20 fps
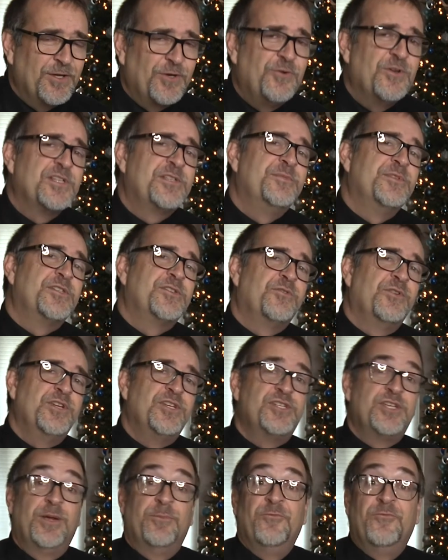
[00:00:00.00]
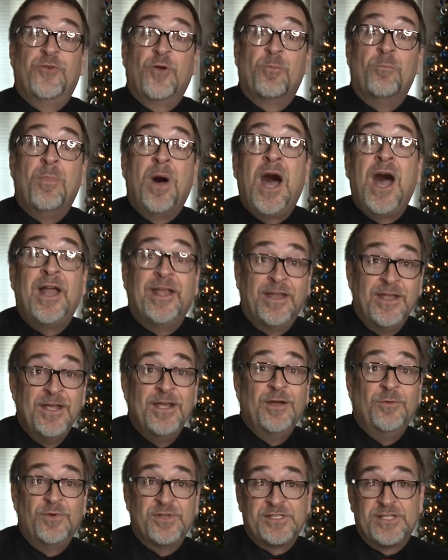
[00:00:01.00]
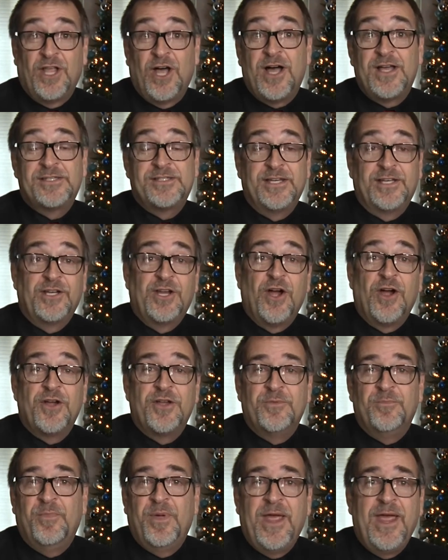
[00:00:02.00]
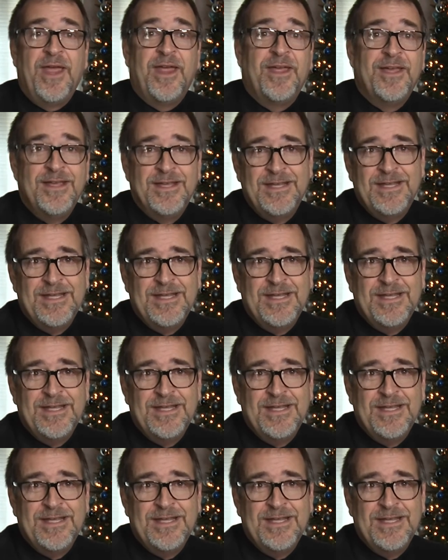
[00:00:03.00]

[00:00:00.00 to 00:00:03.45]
the Christmas tree ship Vermont was lost at Garden Bay.